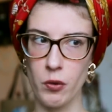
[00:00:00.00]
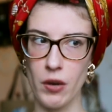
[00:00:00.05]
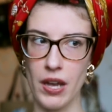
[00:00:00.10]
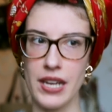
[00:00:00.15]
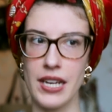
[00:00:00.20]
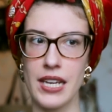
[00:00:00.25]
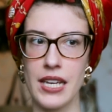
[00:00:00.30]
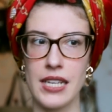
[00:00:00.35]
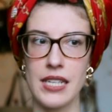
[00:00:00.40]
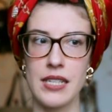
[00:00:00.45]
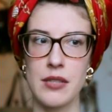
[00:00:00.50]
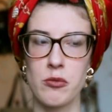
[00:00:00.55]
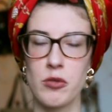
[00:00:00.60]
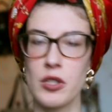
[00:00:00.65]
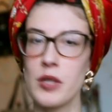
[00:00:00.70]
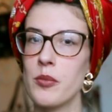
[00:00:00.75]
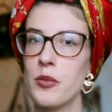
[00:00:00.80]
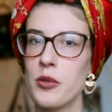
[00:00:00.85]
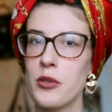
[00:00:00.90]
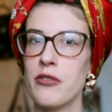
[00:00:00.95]
when I
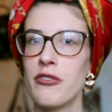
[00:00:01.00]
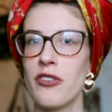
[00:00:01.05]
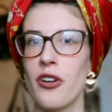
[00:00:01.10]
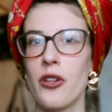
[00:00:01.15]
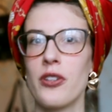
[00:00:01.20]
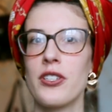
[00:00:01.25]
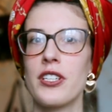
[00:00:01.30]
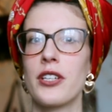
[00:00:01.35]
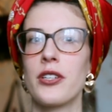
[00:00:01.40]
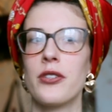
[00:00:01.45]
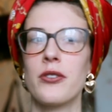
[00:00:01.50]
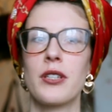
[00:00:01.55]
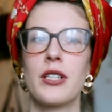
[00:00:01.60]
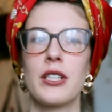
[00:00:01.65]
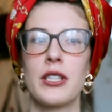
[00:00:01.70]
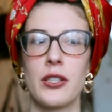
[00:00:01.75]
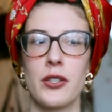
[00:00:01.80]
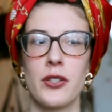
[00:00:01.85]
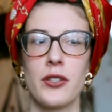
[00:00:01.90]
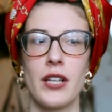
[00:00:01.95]
remove all the
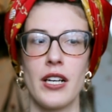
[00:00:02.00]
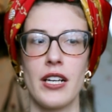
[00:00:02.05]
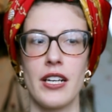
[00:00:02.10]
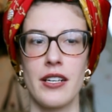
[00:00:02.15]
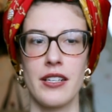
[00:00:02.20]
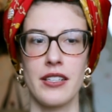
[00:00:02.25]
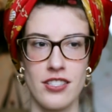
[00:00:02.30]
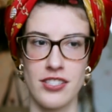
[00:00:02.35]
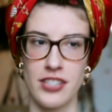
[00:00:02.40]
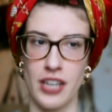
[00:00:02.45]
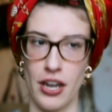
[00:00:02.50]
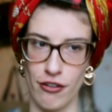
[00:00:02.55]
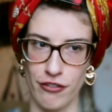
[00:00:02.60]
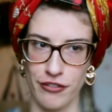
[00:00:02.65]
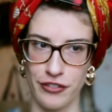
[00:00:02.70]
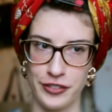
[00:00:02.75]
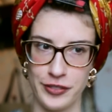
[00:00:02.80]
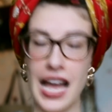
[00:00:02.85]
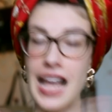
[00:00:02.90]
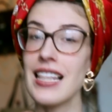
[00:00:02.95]
Coca-Cola
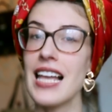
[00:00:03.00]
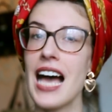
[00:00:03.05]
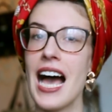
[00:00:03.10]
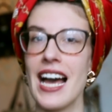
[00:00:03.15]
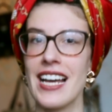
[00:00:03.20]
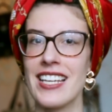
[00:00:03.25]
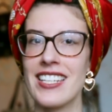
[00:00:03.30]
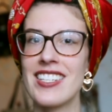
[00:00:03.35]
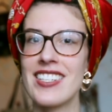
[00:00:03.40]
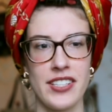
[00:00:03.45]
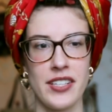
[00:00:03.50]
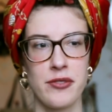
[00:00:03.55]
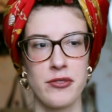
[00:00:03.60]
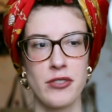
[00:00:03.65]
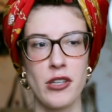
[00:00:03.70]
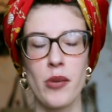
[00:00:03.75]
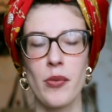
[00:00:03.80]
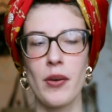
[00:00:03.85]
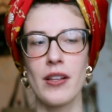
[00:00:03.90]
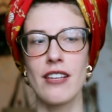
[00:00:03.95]
stuff. Alas, the
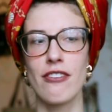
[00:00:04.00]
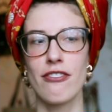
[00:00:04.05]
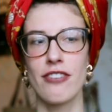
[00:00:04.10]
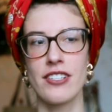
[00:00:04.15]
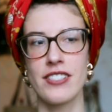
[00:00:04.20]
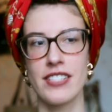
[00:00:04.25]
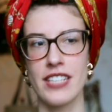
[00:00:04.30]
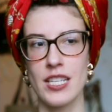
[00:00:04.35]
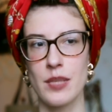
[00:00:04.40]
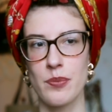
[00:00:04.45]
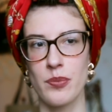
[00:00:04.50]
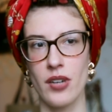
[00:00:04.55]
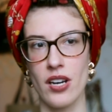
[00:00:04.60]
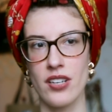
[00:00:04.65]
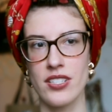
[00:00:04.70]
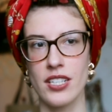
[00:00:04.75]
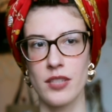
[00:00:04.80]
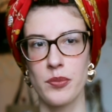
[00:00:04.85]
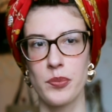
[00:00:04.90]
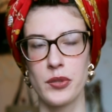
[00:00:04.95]
Robe a la Française
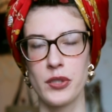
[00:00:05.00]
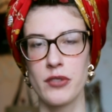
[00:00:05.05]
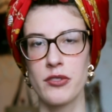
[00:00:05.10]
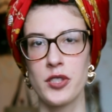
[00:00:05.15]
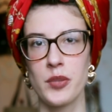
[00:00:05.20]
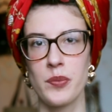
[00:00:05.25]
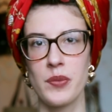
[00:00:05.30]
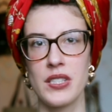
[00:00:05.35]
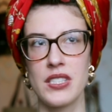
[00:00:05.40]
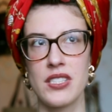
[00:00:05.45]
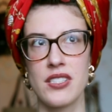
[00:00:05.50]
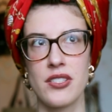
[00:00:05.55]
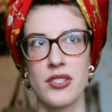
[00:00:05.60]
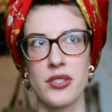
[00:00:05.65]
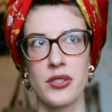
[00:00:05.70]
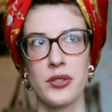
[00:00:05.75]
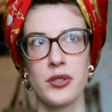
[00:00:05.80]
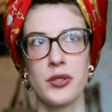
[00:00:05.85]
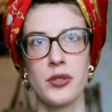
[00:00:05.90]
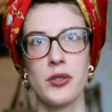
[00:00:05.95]
project proved to be
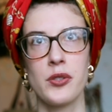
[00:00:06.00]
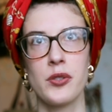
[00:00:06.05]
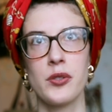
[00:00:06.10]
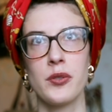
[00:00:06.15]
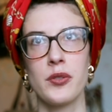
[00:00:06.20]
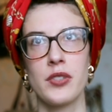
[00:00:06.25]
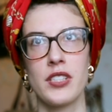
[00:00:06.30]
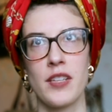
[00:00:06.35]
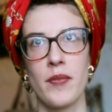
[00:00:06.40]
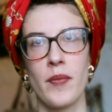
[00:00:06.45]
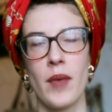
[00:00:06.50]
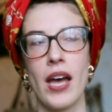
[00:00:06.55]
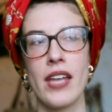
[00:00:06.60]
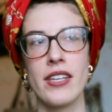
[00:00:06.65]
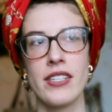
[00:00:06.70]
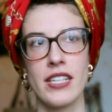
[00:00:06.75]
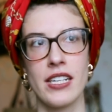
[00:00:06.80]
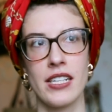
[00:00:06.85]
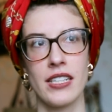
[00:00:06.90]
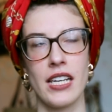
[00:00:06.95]
too
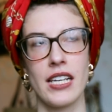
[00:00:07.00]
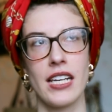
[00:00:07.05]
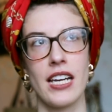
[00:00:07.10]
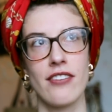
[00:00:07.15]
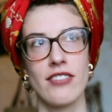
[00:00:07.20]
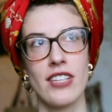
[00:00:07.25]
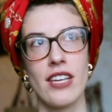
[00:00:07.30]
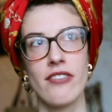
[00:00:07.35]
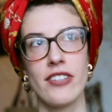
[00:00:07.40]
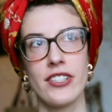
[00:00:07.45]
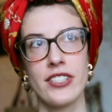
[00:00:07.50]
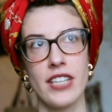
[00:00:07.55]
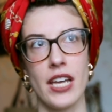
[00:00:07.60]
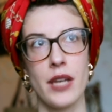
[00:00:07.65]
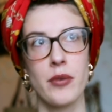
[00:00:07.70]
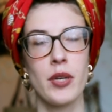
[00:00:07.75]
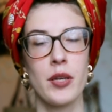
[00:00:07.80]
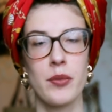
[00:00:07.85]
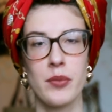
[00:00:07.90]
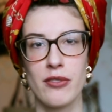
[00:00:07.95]
demanding. Like, I've never
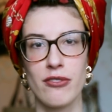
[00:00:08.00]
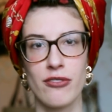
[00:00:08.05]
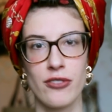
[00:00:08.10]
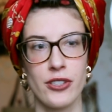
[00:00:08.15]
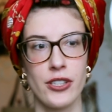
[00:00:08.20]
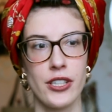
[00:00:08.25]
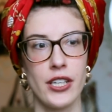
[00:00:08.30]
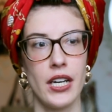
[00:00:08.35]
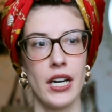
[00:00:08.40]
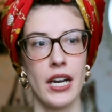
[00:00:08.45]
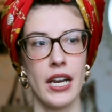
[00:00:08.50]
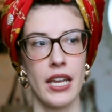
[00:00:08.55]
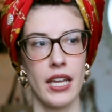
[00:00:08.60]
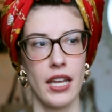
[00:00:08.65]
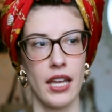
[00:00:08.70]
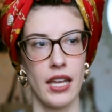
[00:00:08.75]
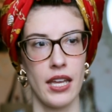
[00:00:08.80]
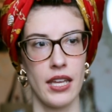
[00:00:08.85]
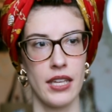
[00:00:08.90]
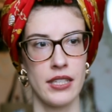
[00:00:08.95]
done one before
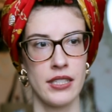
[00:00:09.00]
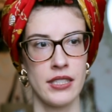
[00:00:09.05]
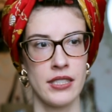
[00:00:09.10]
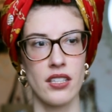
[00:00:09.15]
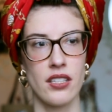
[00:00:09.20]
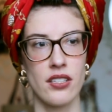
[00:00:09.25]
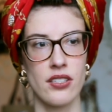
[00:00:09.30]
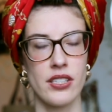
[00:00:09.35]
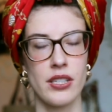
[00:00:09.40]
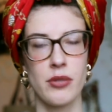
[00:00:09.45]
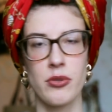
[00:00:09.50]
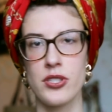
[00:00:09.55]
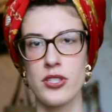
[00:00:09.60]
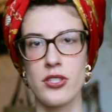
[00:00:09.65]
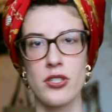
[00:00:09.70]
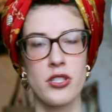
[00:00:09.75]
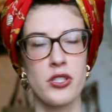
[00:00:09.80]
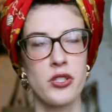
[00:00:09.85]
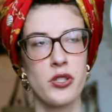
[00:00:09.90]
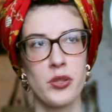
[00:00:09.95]
and there was
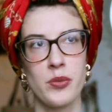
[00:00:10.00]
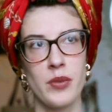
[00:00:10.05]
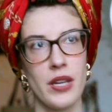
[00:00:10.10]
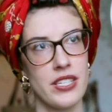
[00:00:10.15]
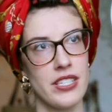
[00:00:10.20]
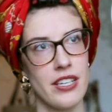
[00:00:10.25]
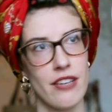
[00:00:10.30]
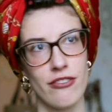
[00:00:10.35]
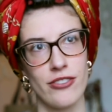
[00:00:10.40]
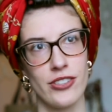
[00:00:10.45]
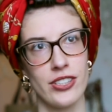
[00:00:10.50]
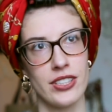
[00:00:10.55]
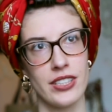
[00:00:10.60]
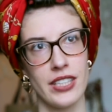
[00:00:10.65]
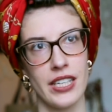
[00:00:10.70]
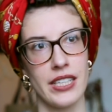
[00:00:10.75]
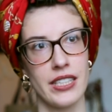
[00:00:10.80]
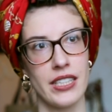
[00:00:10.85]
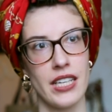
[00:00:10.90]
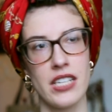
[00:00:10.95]
just too much effort.
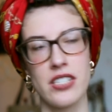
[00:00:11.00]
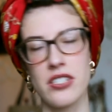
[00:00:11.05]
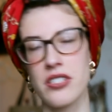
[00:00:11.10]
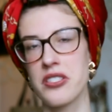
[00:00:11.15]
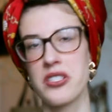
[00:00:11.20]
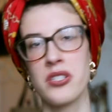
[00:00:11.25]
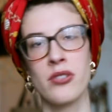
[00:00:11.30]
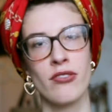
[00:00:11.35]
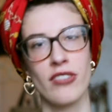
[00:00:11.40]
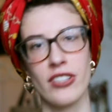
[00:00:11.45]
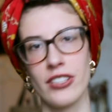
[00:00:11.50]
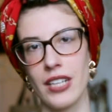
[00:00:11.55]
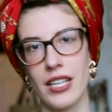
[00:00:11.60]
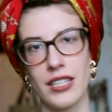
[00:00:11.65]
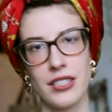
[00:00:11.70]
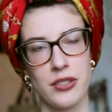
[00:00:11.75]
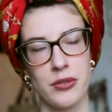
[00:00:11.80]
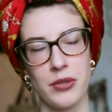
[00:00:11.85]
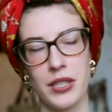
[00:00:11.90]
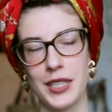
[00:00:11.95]
Like, I just didn't feel
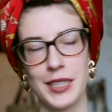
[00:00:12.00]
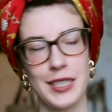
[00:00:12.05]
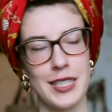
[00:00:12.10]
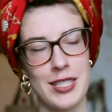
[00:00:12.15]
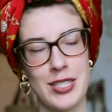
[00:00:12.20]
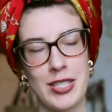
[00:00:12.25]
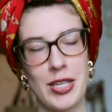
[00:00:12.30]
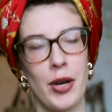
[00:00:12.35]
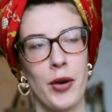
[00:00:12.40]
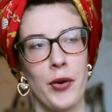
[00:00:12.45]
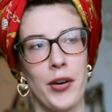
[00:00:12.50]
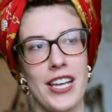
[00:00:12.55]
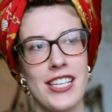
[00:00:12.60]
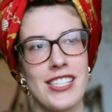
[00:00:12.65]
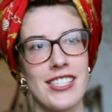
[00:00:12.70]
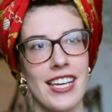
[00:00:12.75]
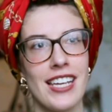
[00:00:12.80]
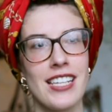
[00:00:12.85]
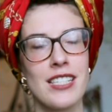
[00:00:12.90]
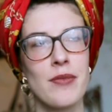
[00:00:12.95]
like doing it. So I
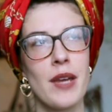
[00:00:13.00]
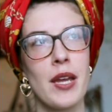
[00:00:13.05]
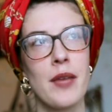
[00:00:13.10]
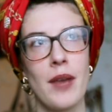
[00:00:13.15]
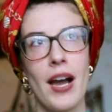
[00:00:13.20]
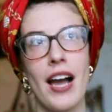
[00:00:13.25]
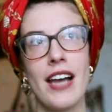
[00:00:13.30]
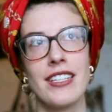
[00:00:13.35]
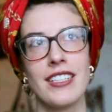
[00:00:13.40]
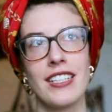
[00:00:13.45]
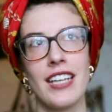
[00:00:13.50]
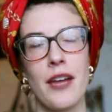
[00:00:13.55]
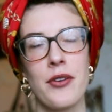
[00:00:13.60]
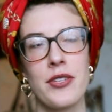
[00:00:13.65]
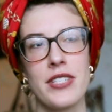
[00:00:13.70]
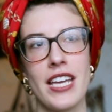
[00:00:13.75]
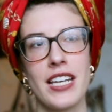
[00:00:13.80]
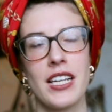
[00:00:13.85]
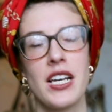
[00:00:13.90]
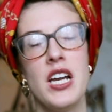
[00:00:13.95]
changed my mind and I
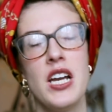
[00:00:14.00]
was like,